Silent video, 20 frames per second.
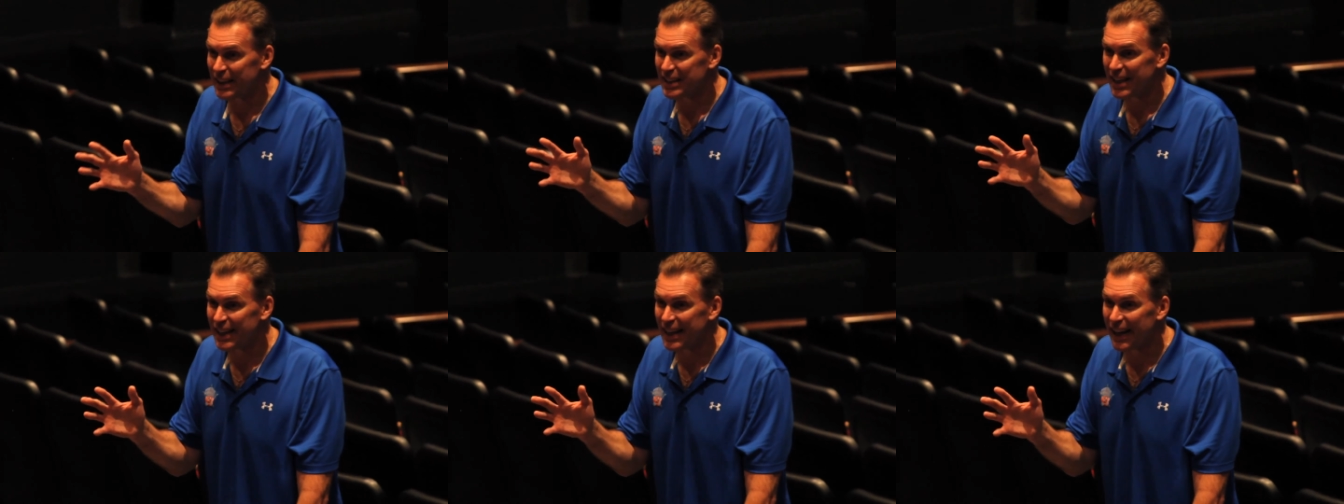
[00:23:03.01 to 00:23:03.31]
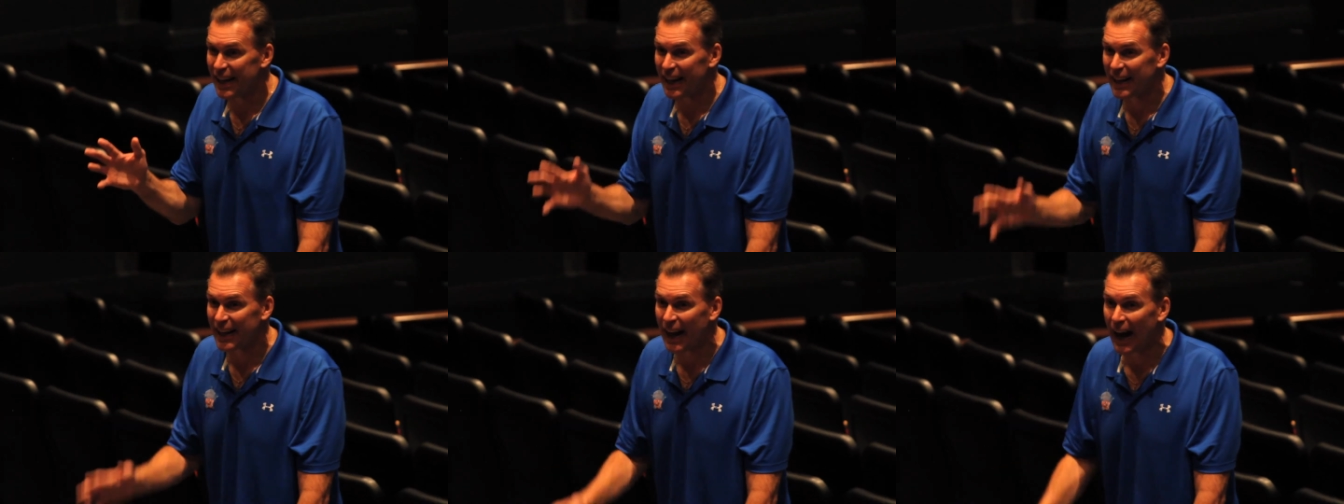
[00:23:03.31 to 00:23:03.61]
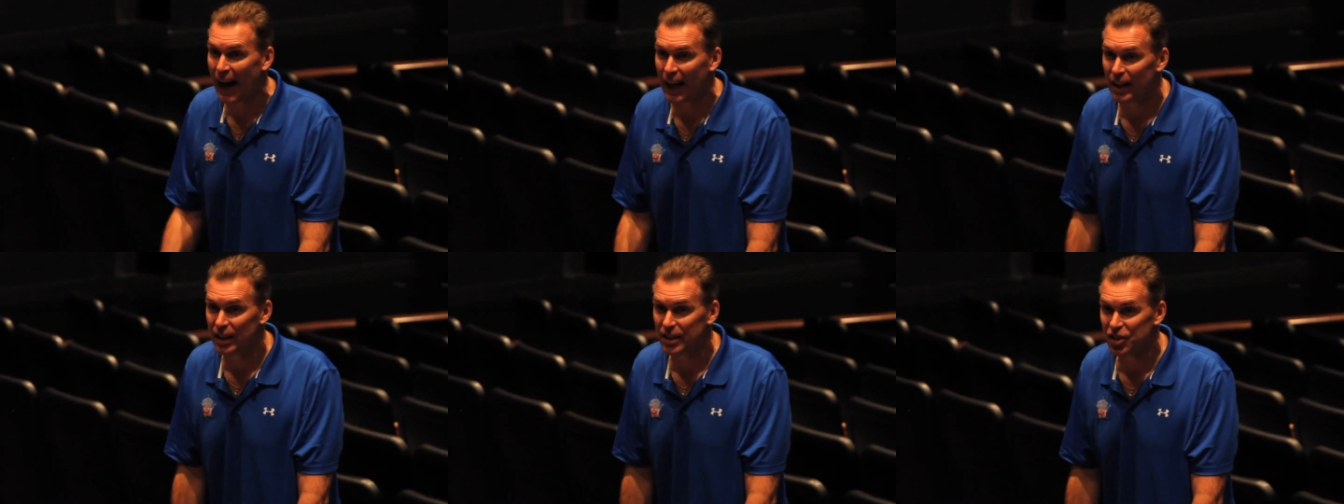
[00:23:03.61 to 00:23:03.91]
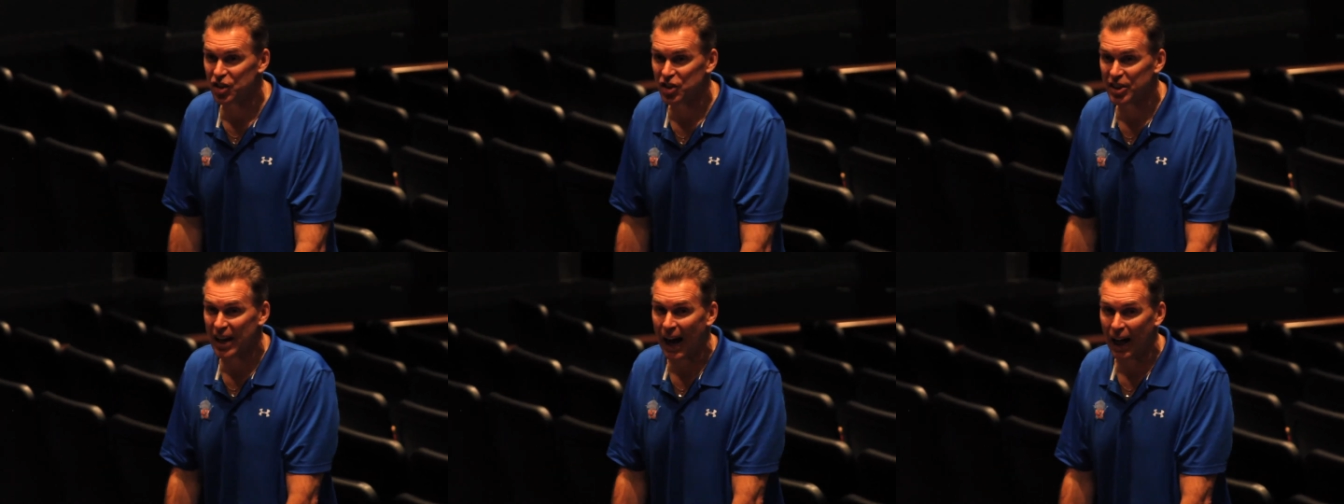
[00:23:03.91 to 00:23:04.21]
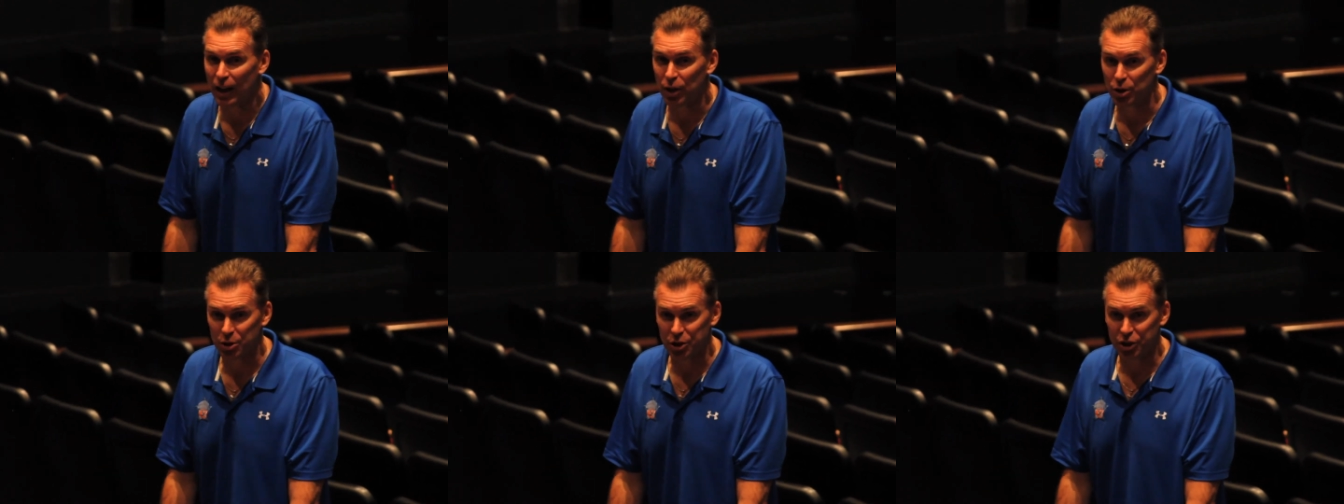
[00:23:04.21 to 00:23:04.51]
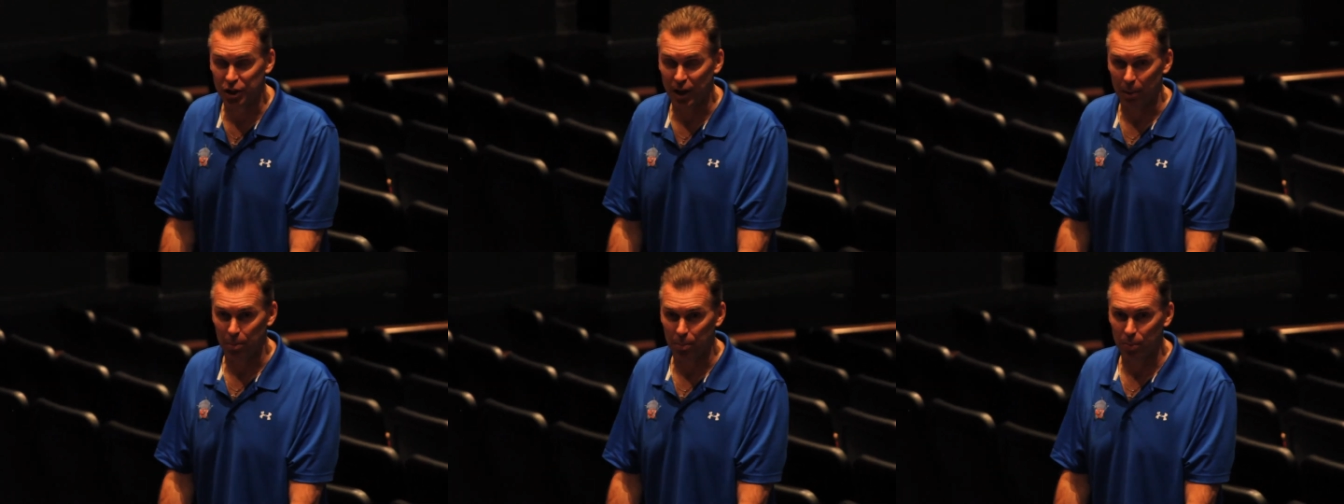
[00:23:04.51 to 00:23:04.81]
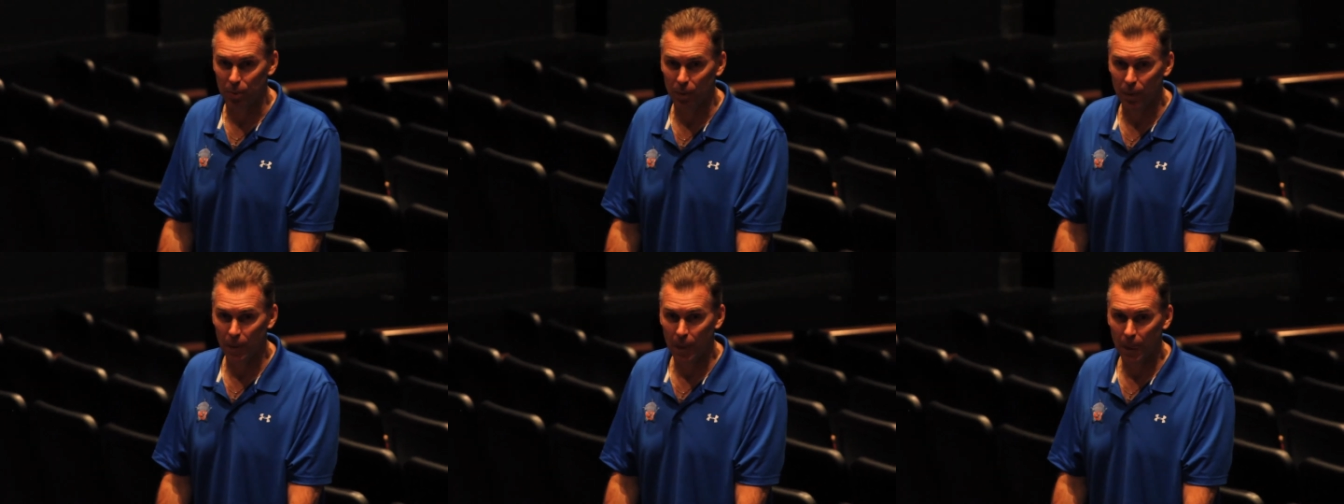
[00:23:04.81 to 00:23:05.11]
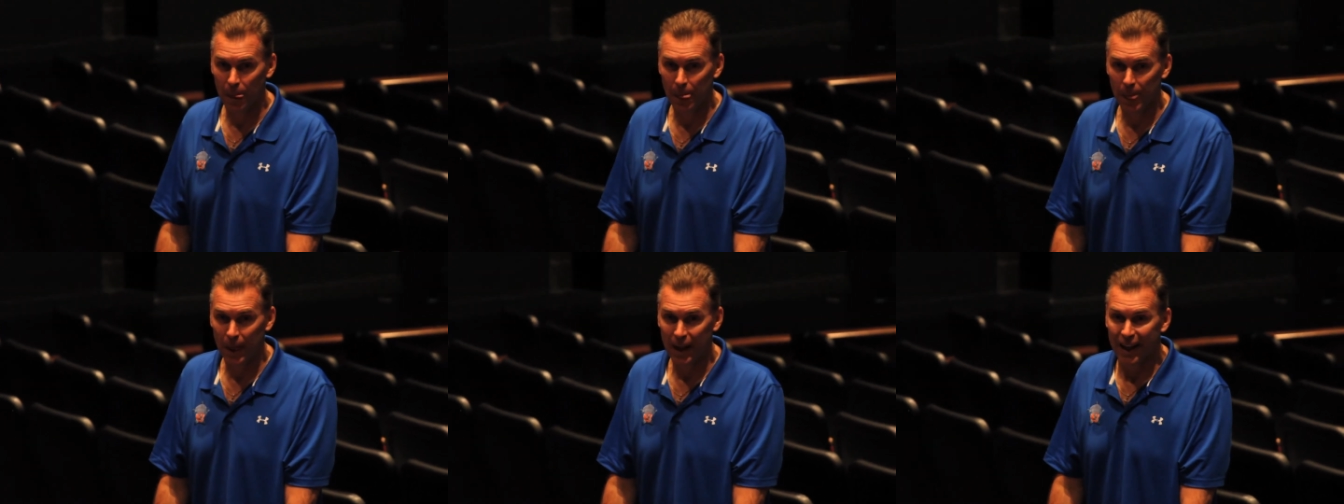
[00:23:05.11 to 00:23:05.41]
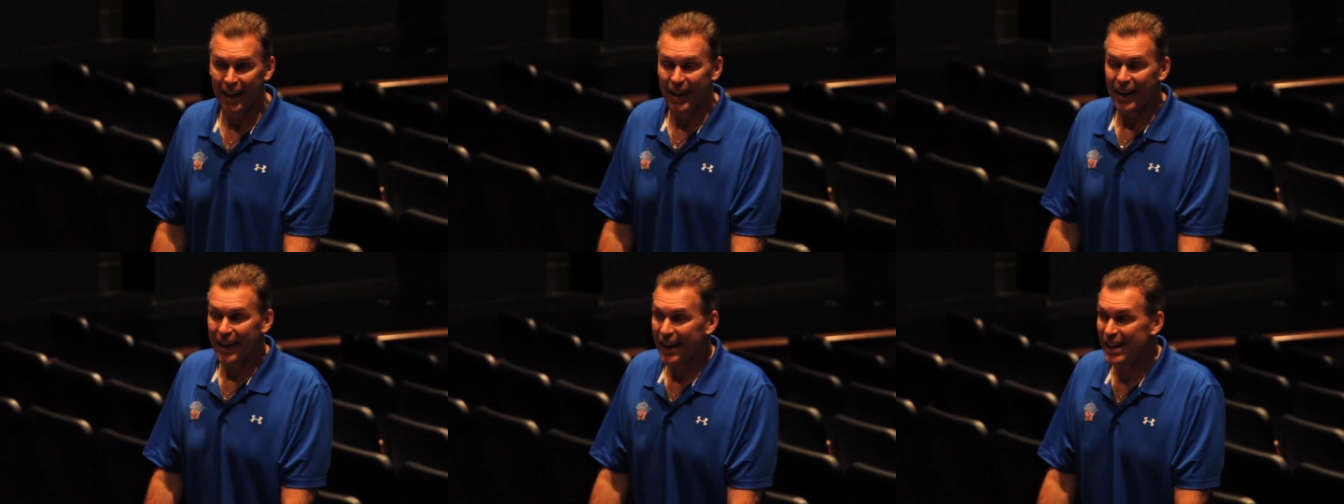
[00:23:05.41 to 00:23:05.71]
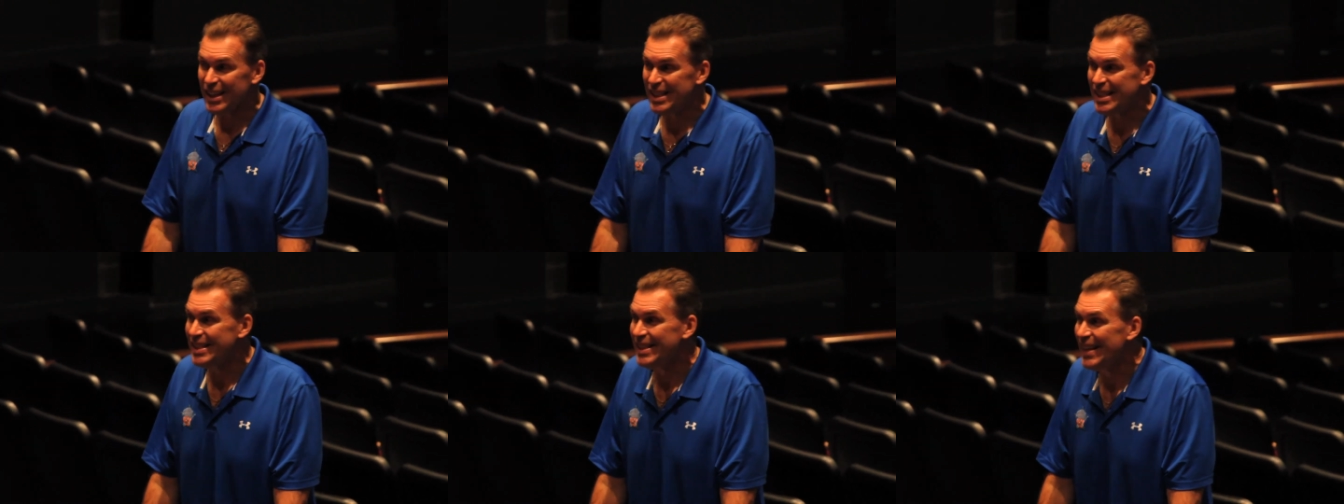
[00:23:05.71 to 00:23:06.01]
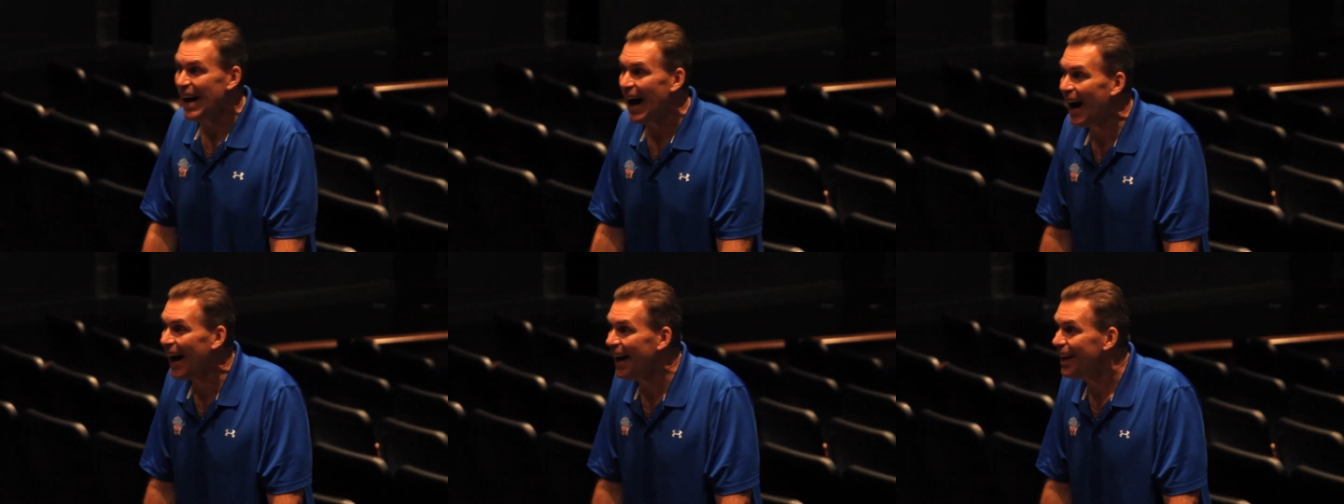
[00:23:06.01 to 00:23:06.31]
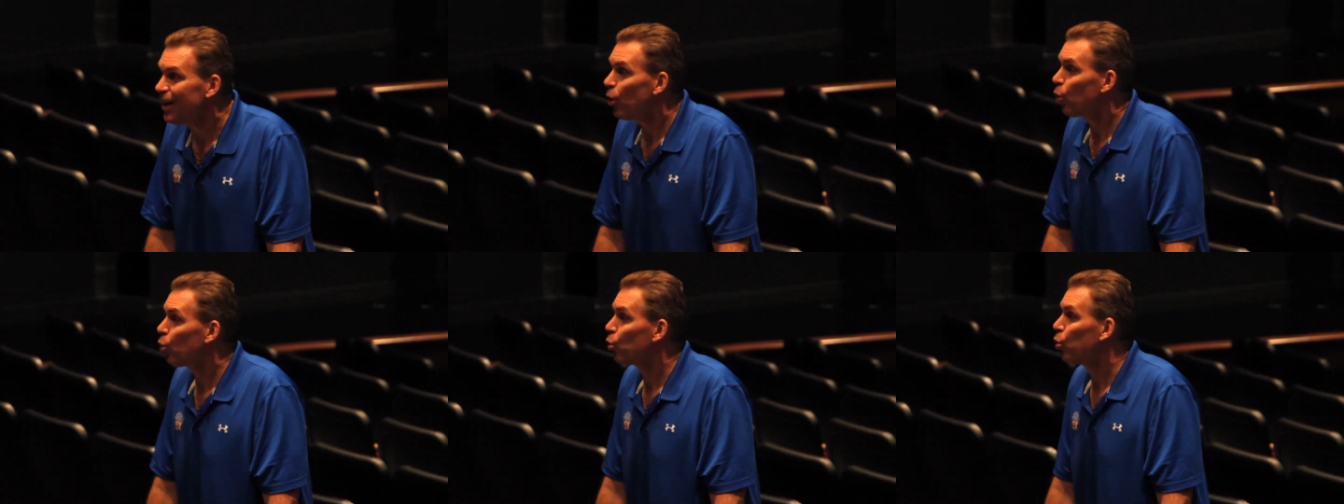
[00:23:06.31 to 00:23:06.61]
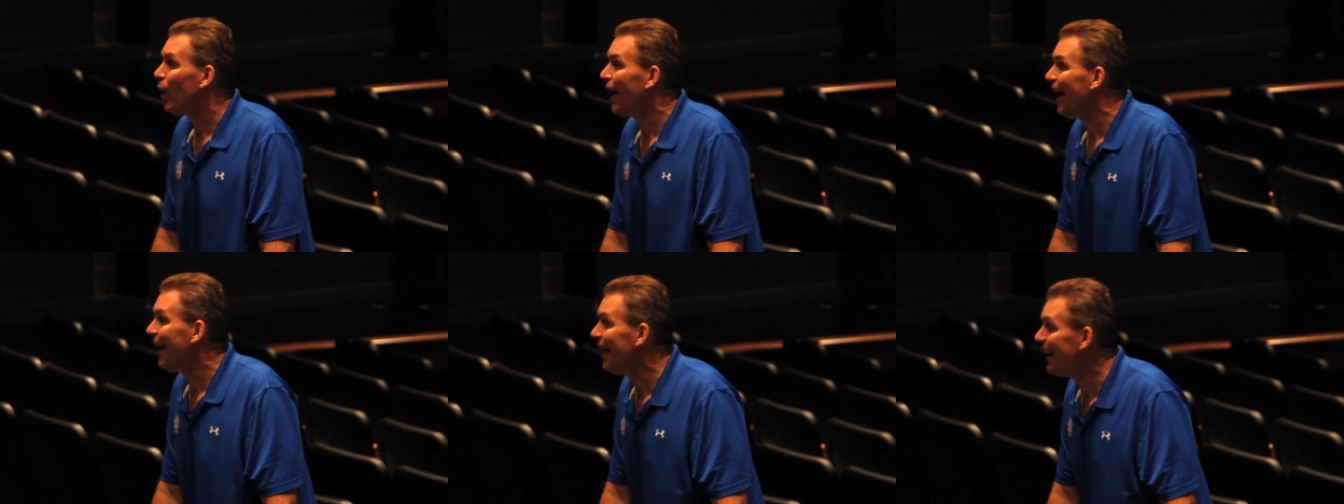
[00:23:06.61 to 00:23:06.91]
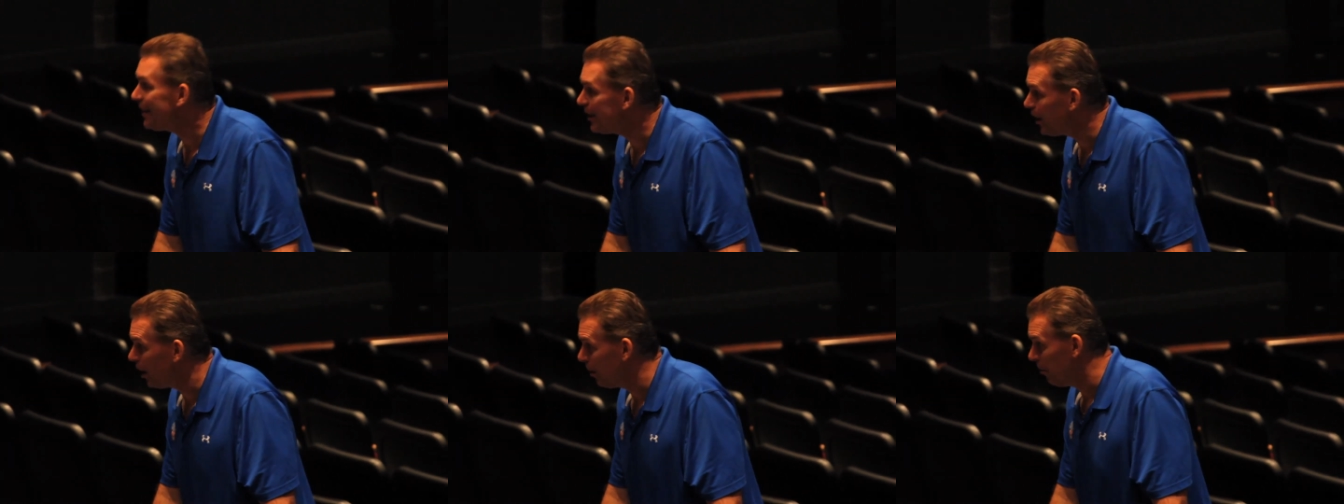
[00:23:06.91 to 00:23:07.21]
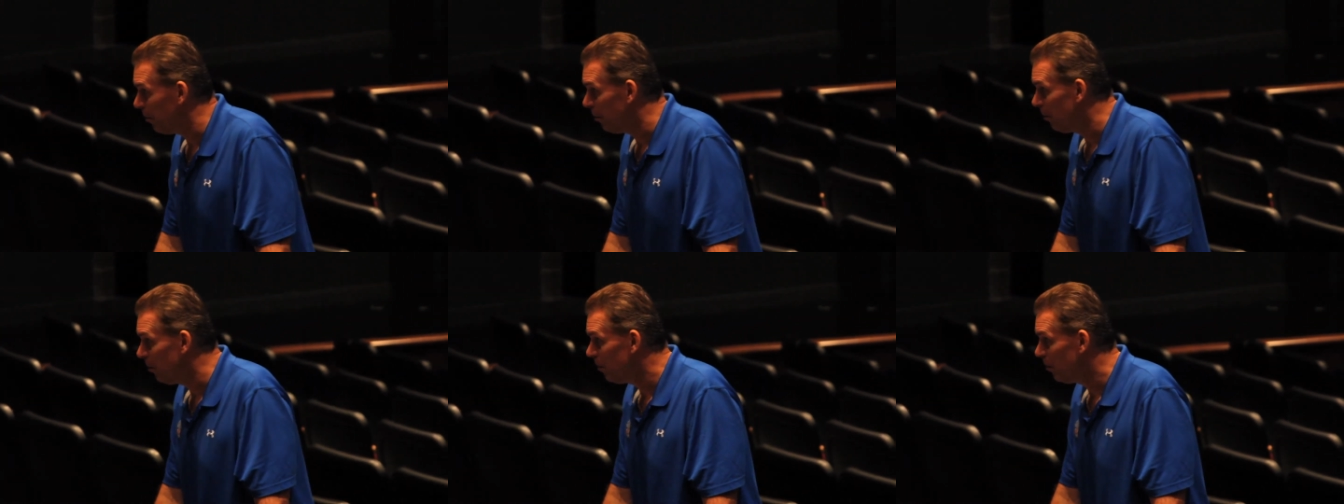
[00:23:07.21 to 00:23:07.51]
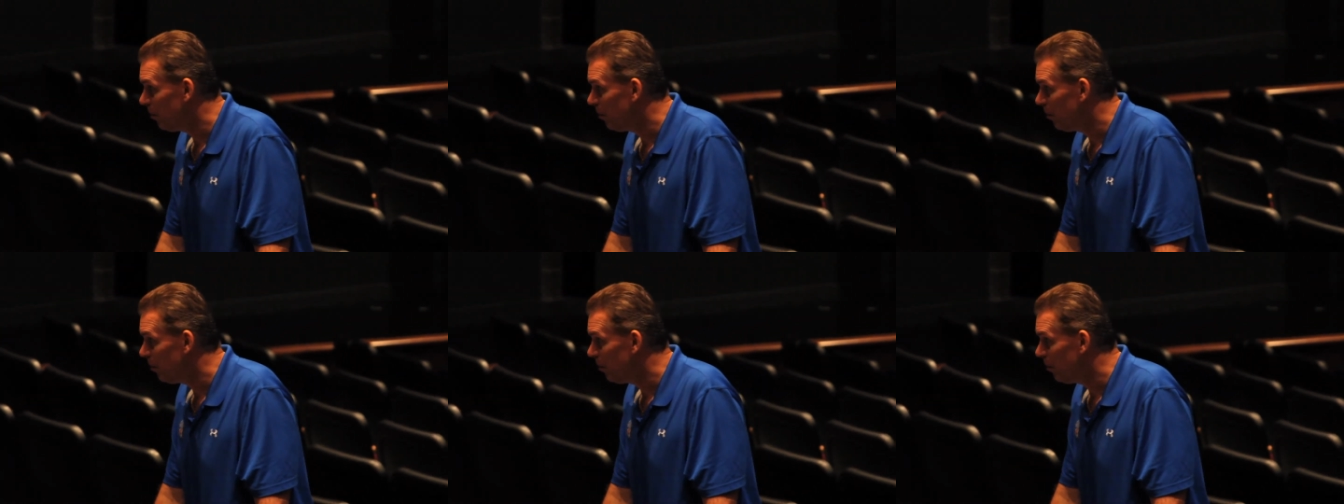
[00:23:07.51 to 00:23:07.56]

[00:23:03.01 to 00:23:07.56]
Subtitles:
to get a college scholarship. It's not random.